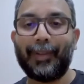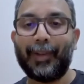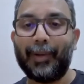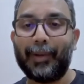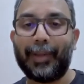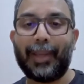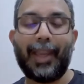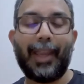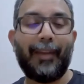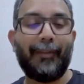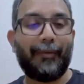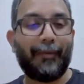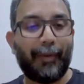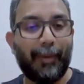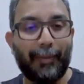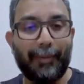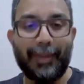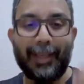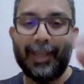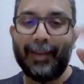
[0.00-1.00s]
Okay,
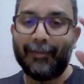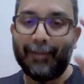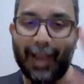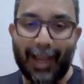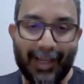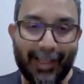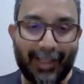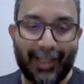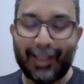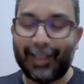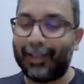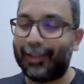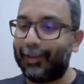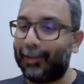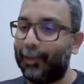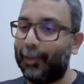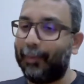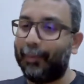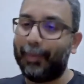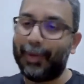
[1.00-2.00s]
from inviting
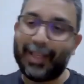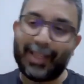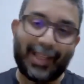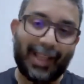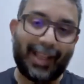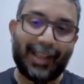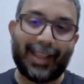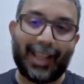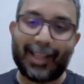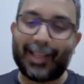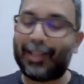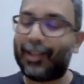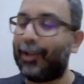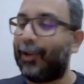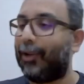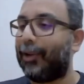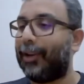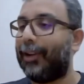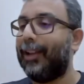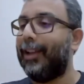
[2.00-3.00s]
to
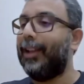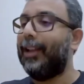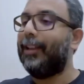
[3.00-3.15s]
presentation